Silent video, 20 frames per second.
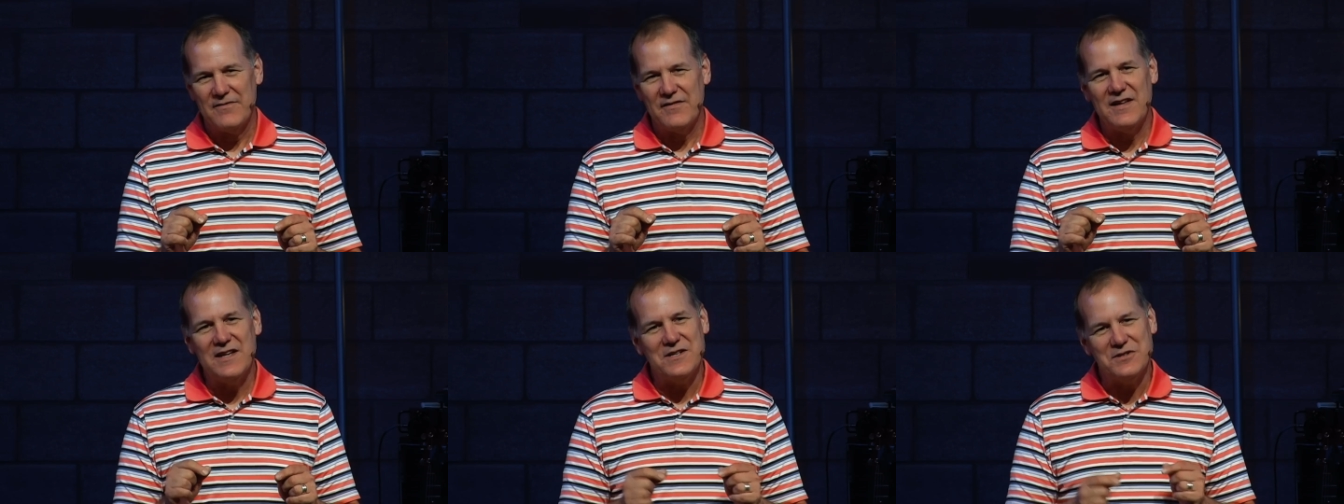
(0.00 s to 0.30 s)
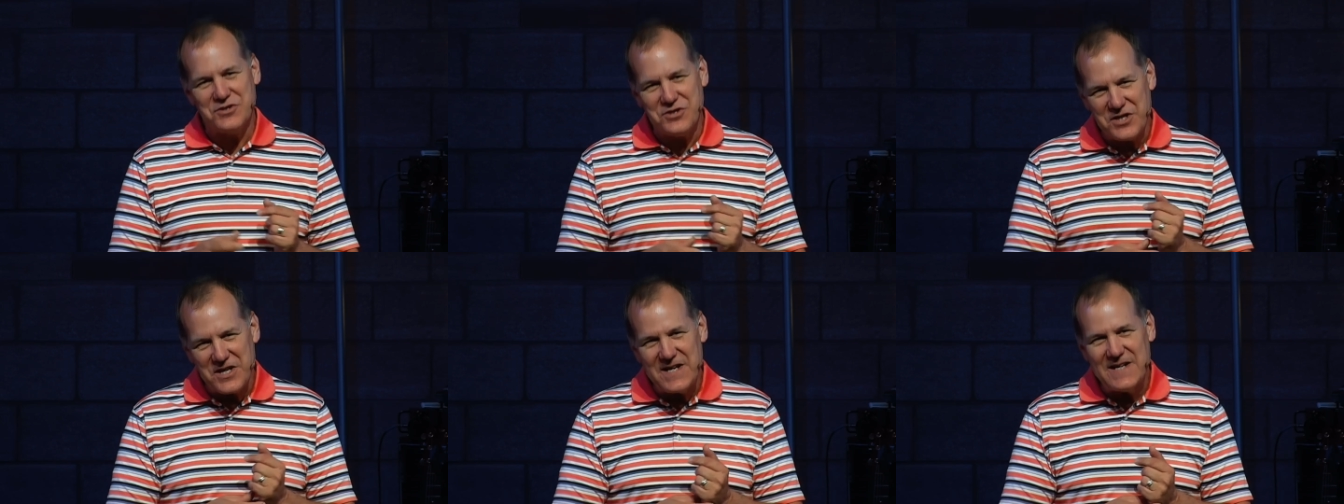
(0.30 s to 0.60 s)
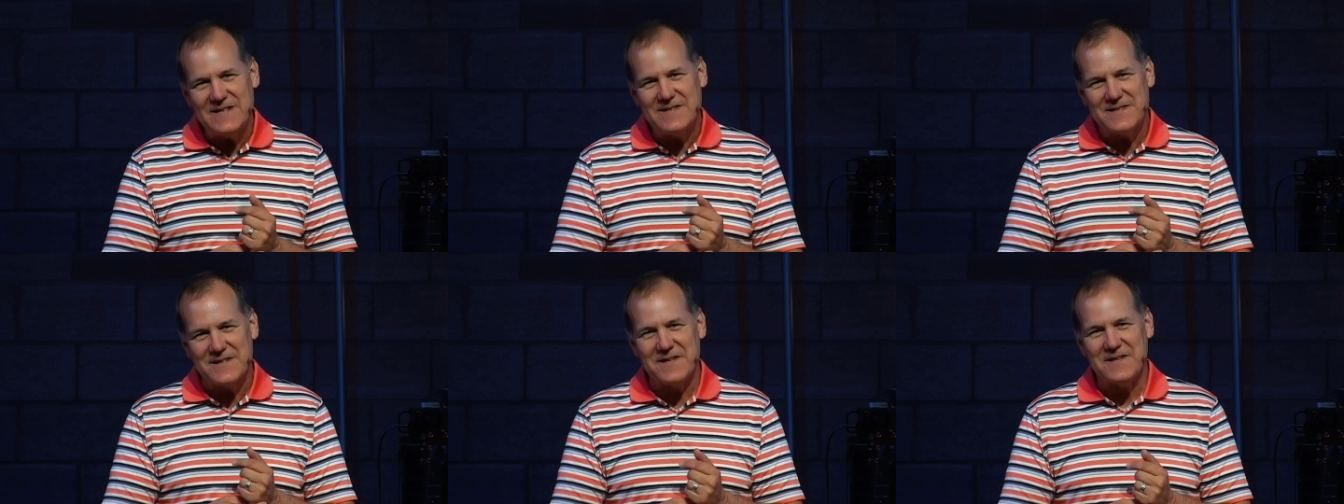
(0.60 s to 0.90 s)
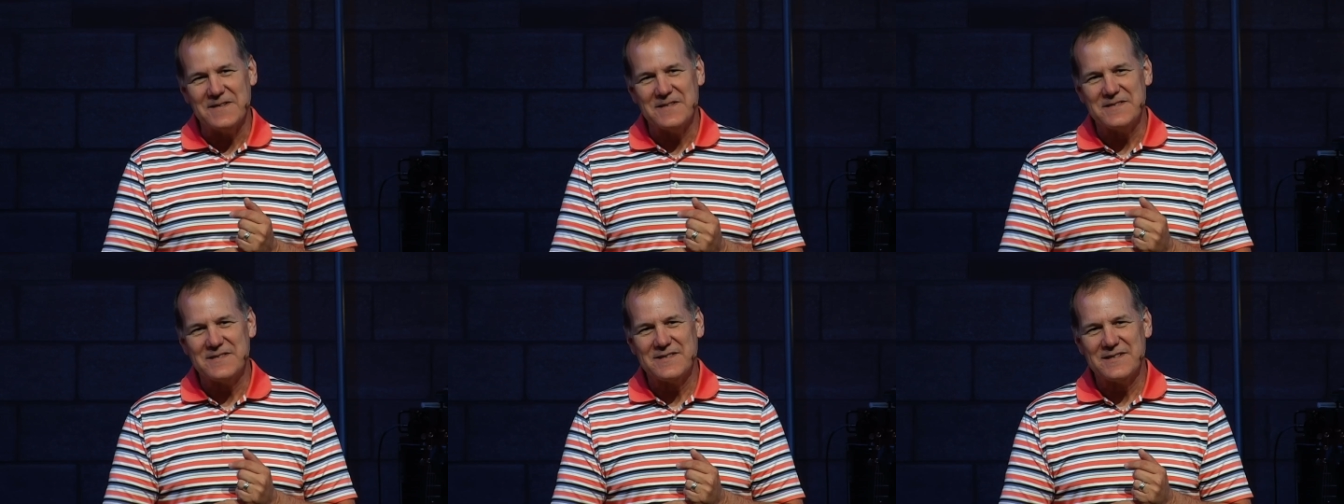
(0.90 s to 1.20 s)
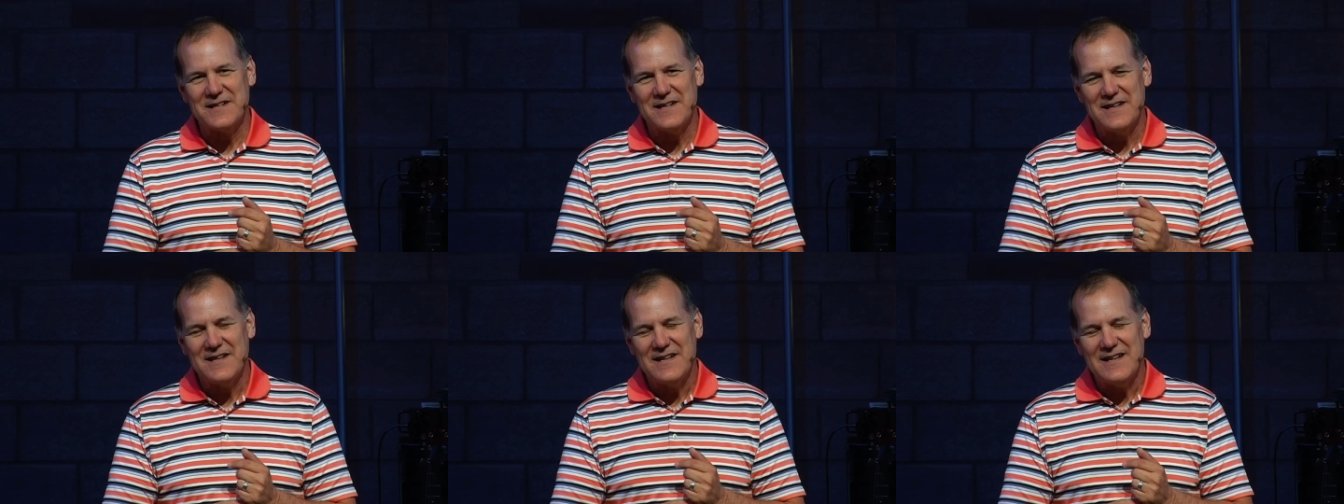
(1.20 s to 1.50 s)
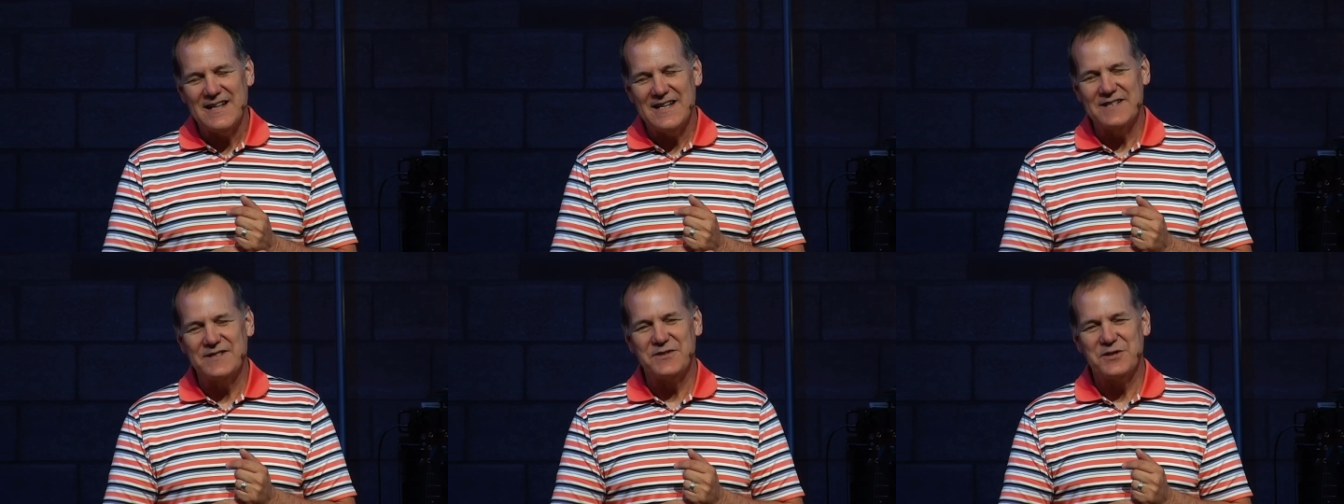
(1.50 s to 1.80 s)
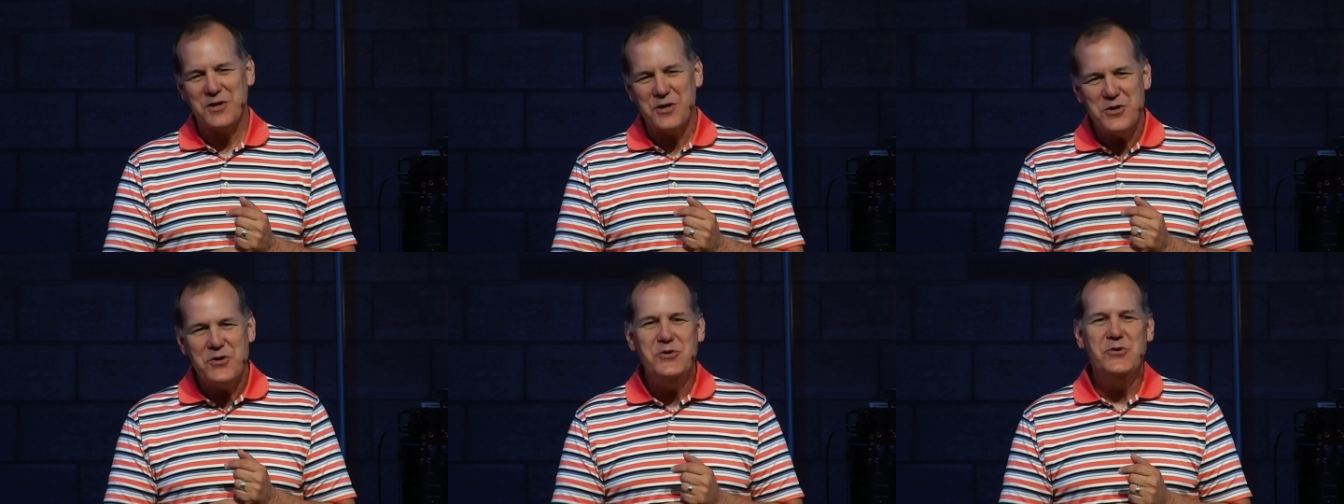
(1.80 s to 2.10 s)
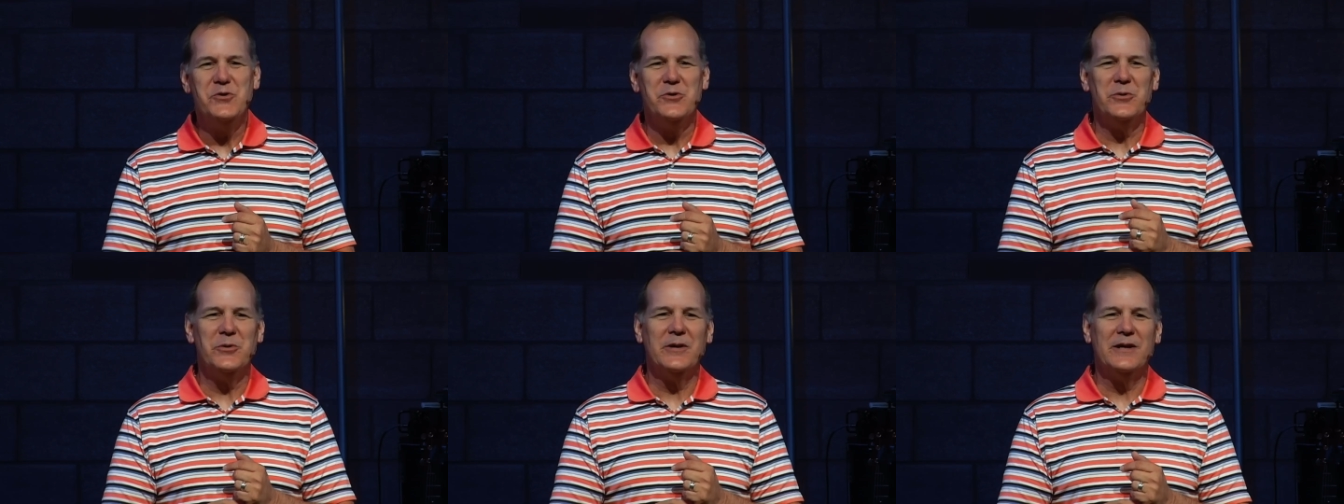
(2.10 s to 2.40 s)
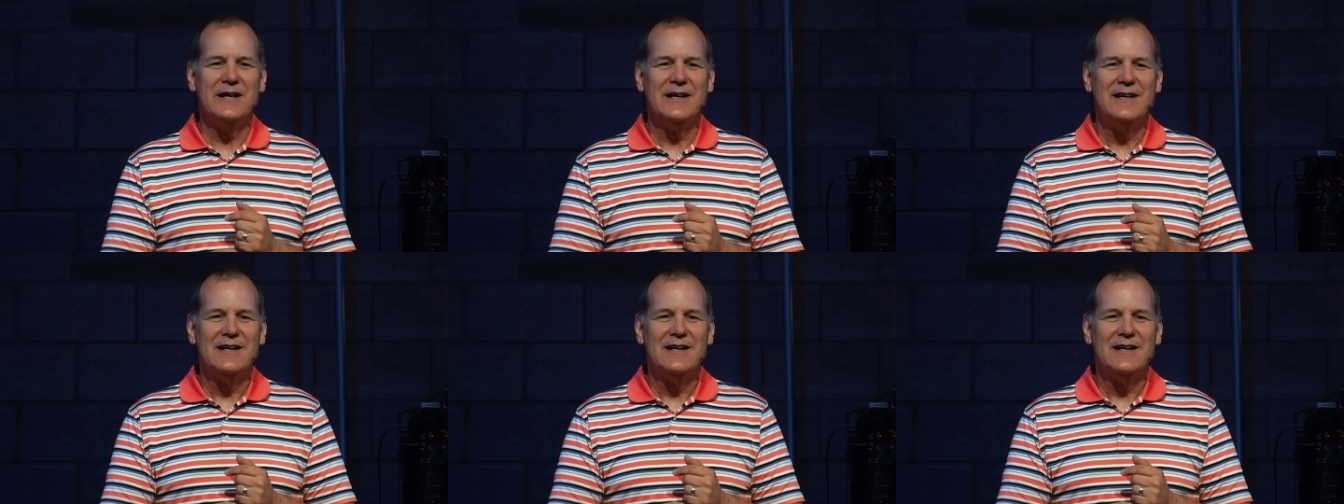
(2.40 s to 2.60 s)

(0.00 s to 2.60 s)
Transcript: that Jesus is who